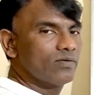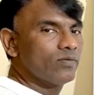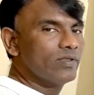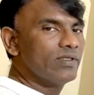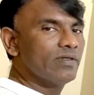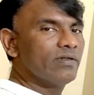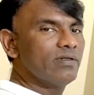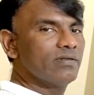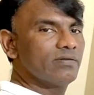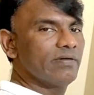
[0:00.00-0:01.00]
we know
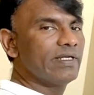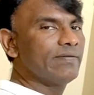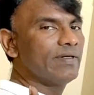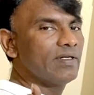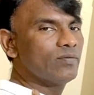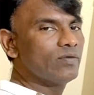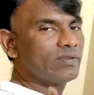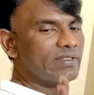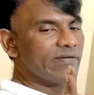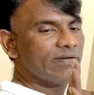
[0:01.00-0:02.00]
very well
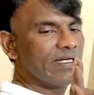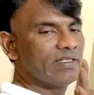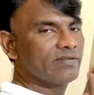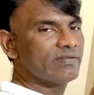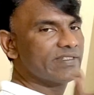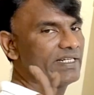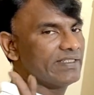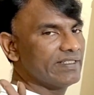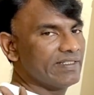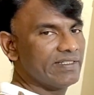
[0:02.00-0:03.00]
about the value of sine
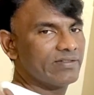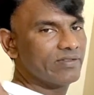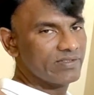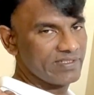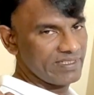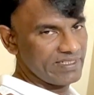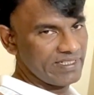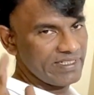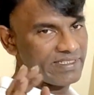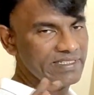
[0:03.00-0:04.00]
30, cos
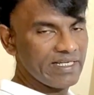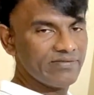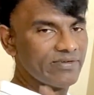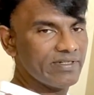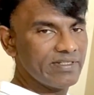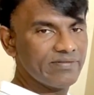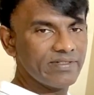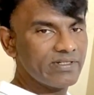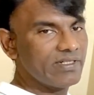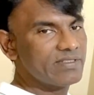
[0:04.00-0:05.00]
30, sine
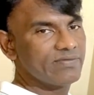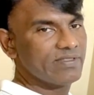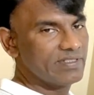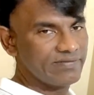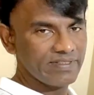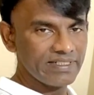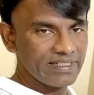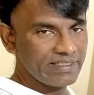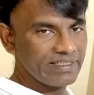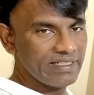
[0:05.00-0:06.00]
45, cos 45,
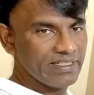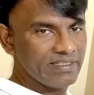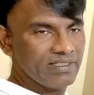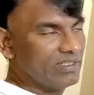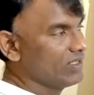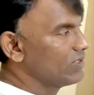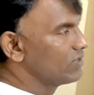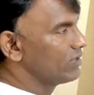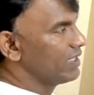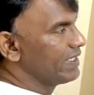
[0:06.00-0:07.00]
correct? Huh?
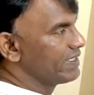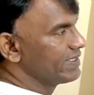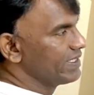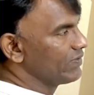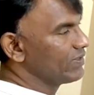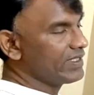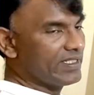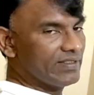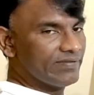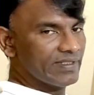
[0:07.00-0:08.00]
So that
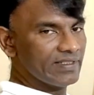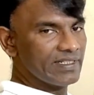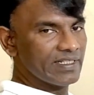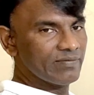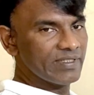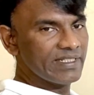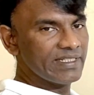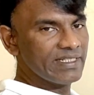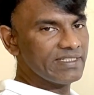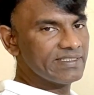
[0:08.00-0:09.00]
75 can be
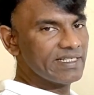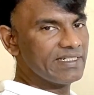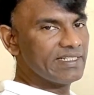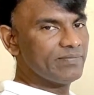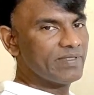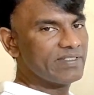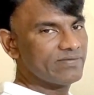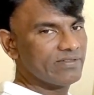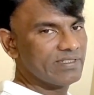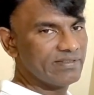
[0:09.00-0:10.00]
written as 30 plus
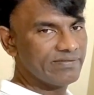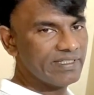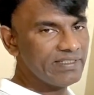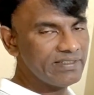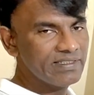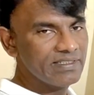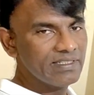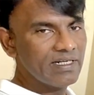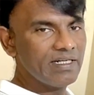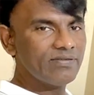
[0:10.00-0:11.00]
45
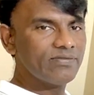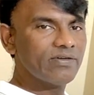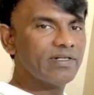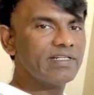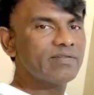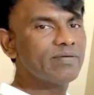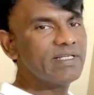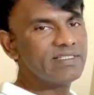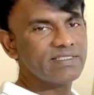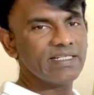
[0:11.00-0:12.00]
or 40
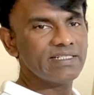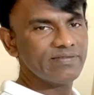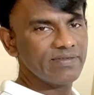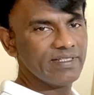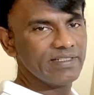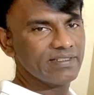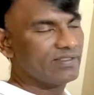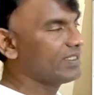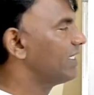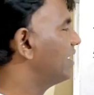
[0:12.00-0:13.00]
plus 35.
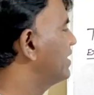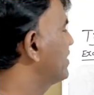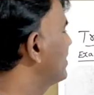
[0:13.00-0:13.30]
Okay.